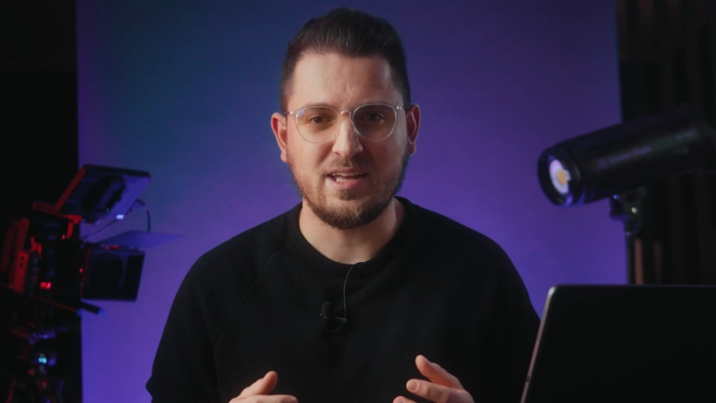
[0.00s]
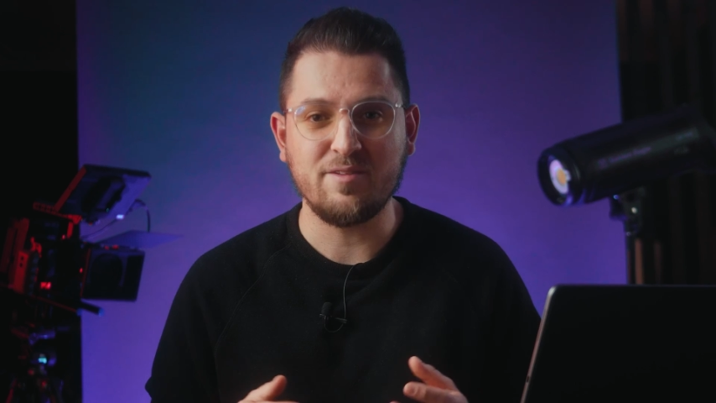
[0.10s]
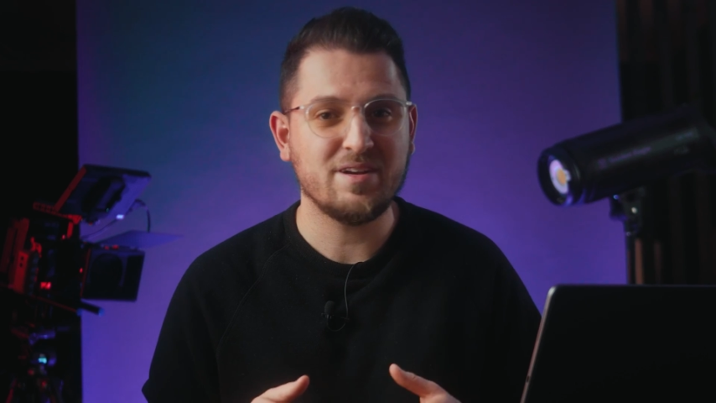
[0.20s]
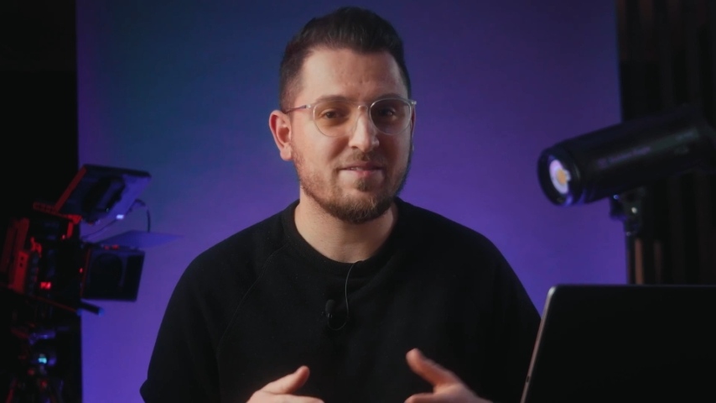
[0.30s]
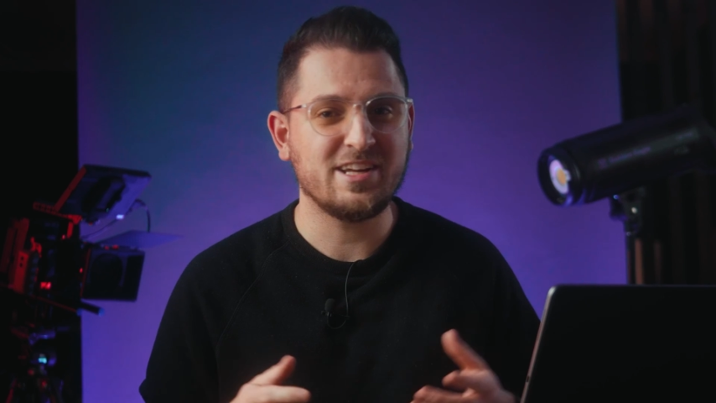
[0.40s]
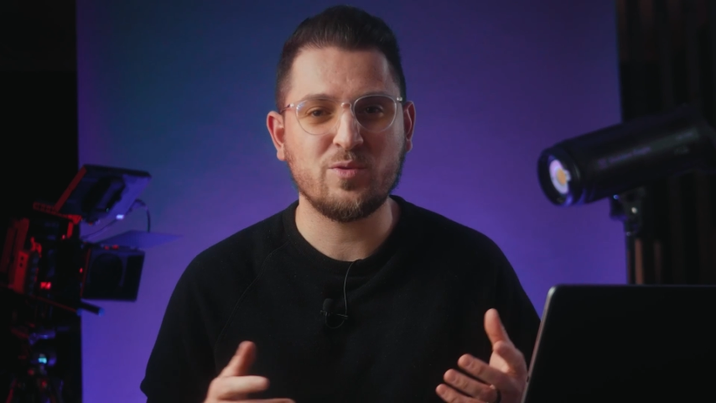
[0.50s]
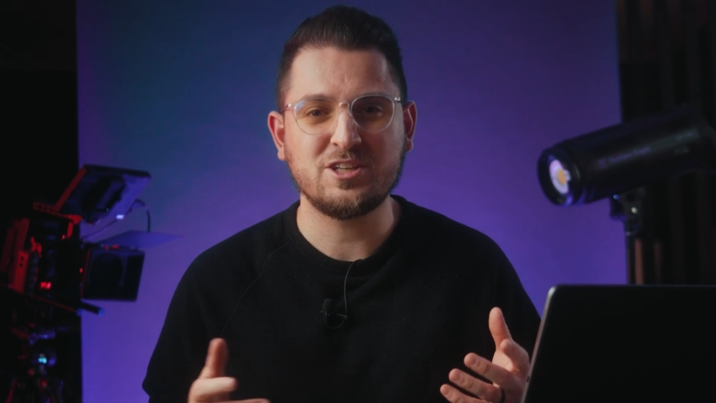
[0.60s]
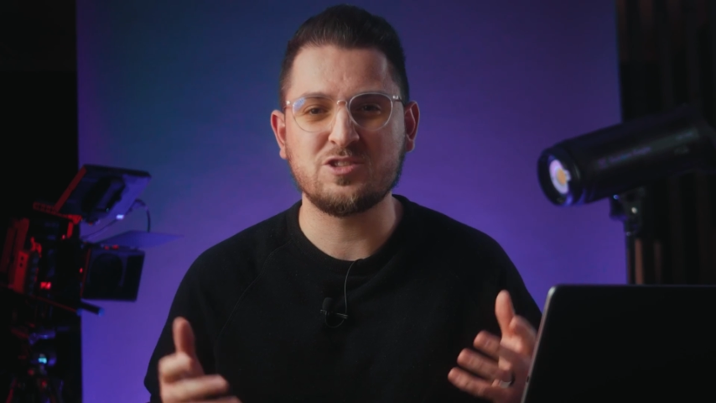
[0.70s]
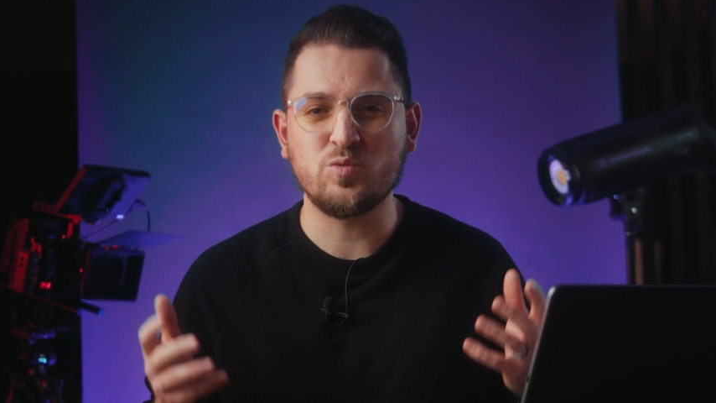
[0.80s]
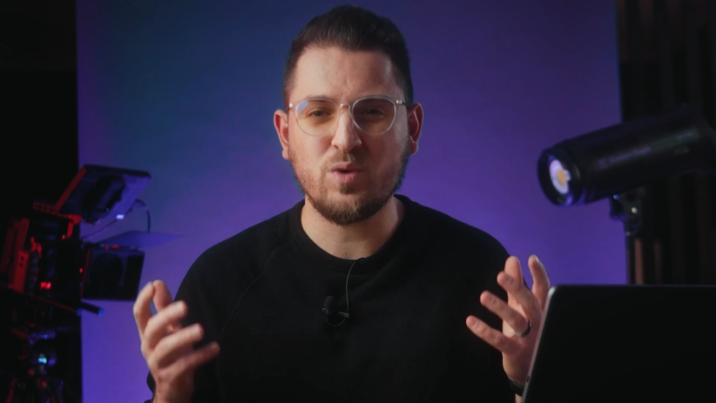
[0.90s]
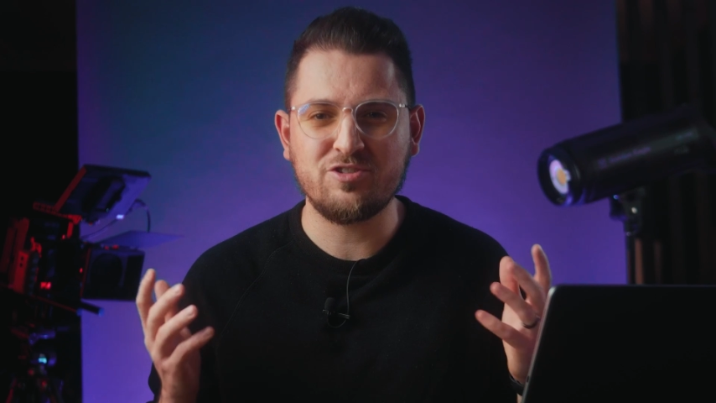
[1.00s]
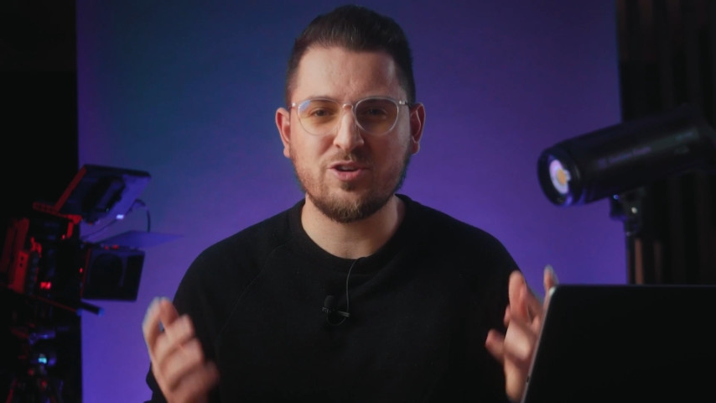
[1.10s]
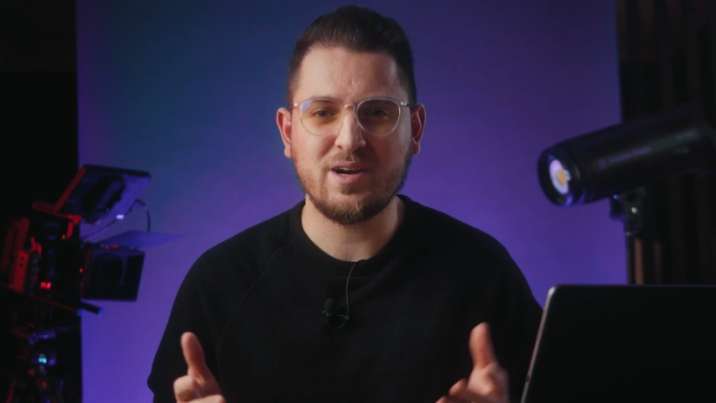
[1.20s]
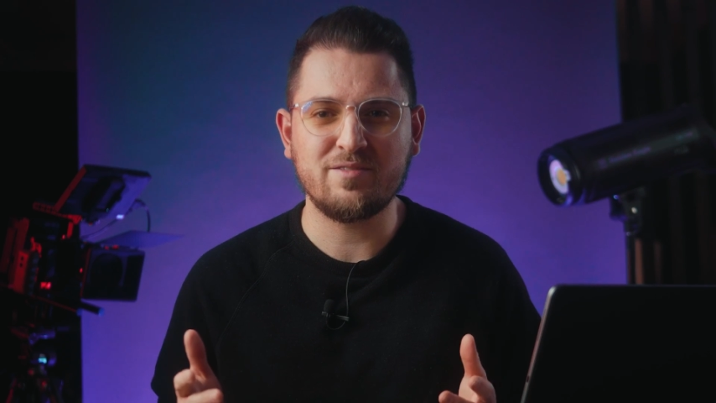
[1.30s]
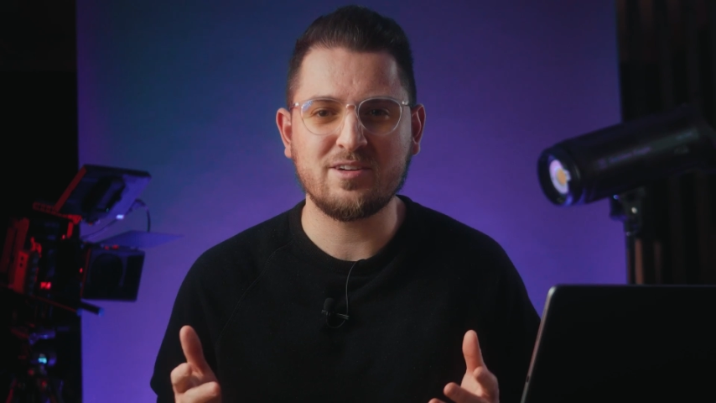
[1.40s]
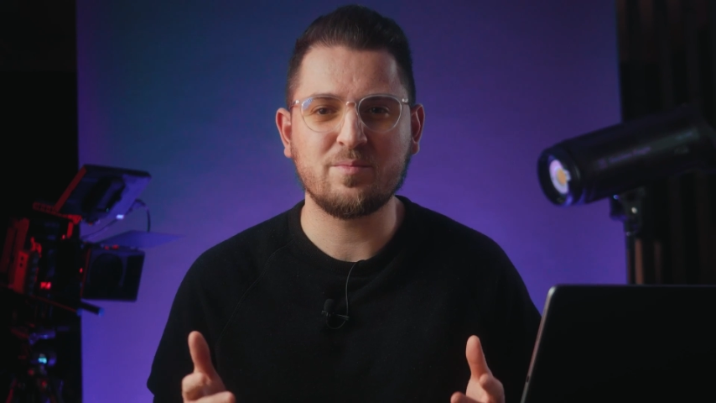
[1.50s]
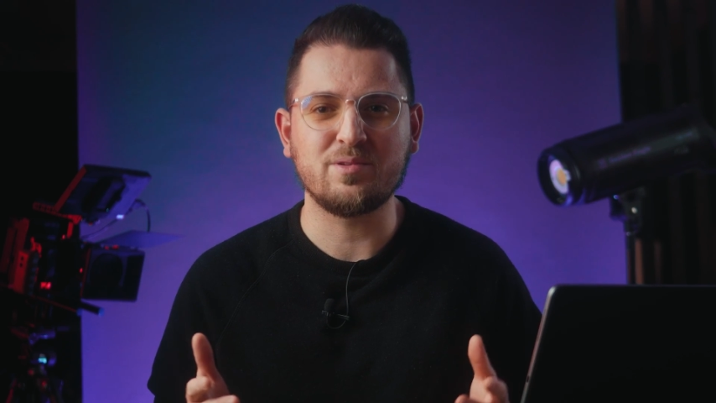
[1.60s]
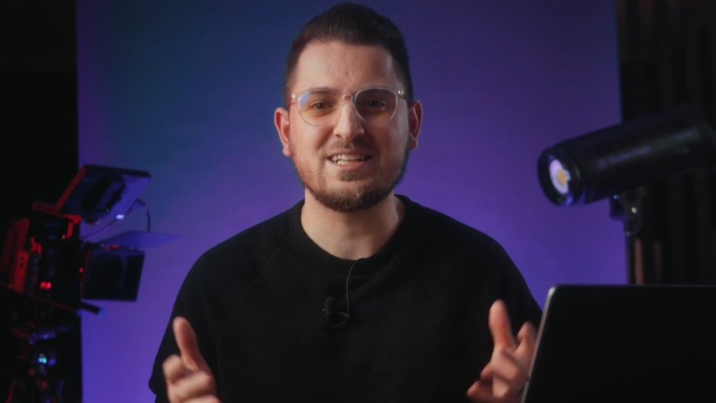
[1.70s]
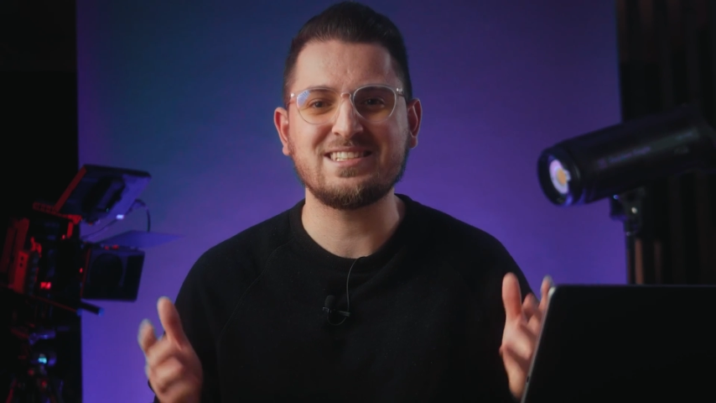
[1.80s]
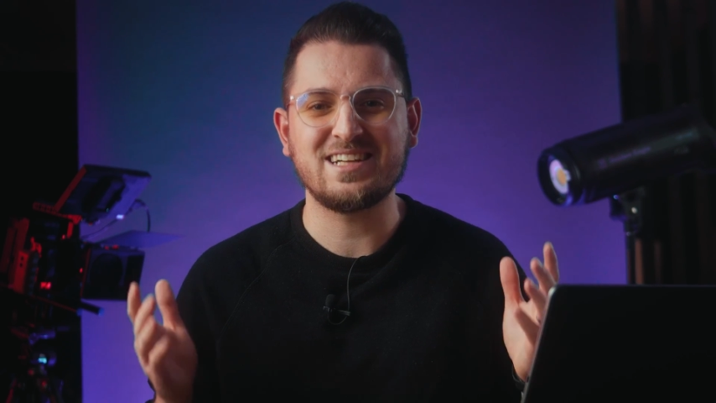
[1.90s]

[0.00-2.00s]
If you have any questions whatsoever, please